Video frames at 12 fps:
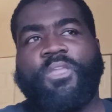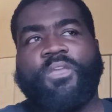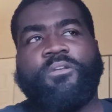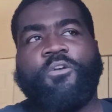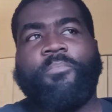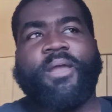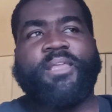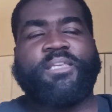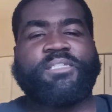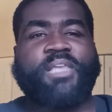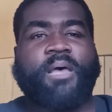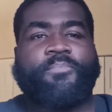Nobody can
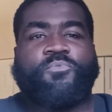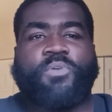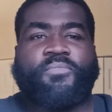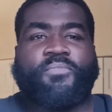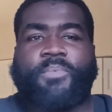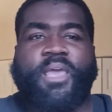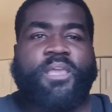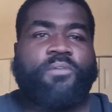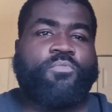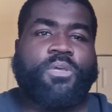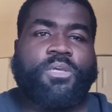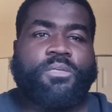stop you from
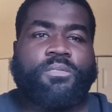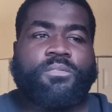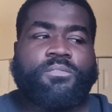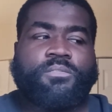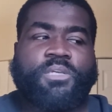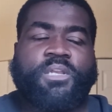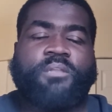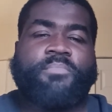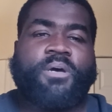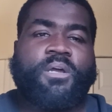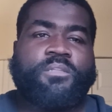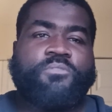hanging with
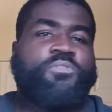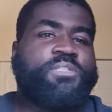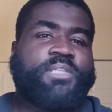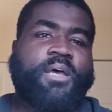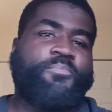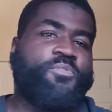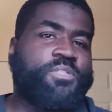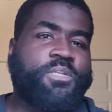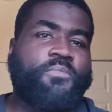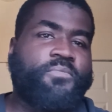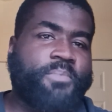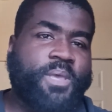anybody. You can stop
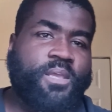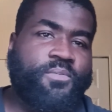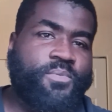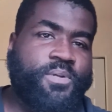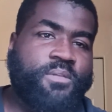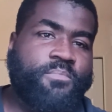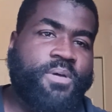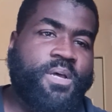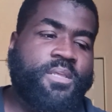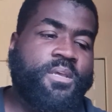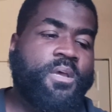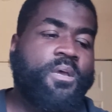yourself from hanging with
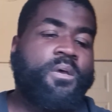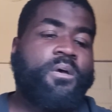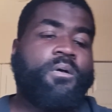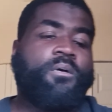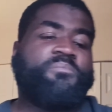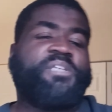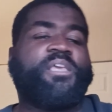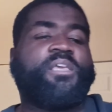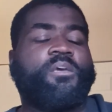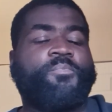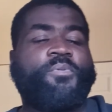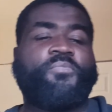anybody. Take
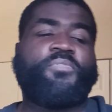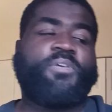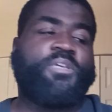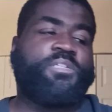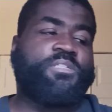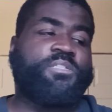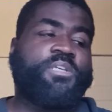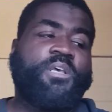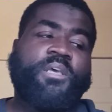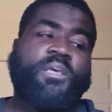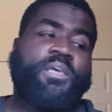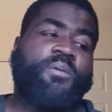Eminem, for instance.
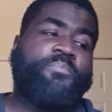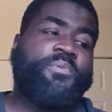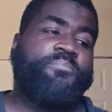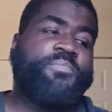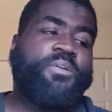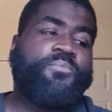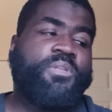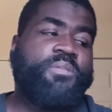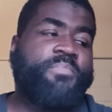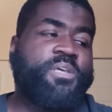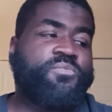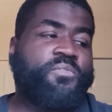Eminem didn't really
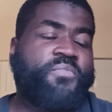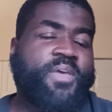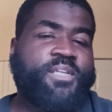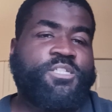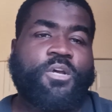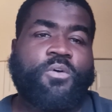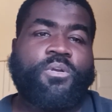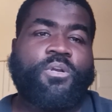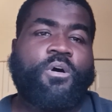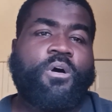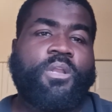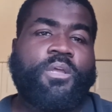mess with Fat Joe and
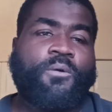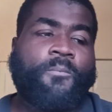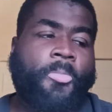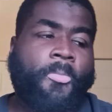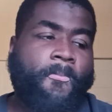all them